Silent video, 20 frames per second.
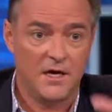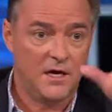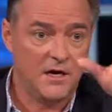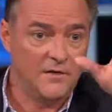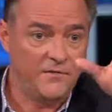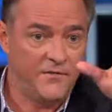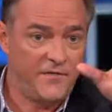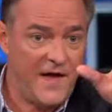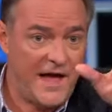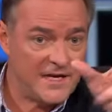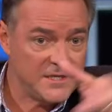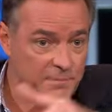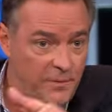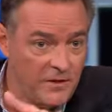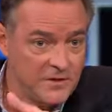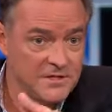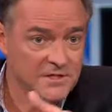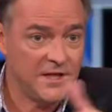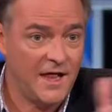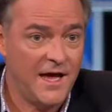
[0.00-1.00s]
of
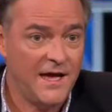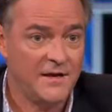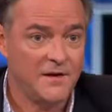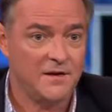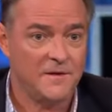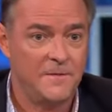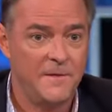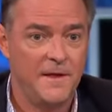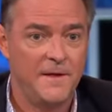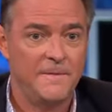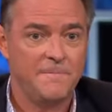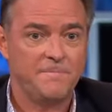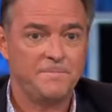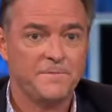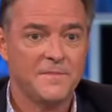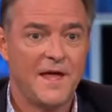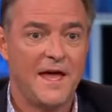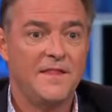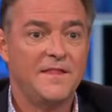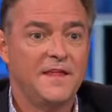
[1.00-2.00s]
fastball slider
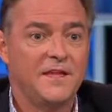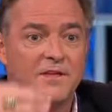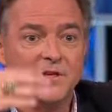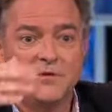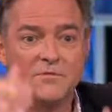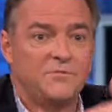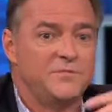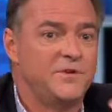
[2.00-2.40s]
and then you,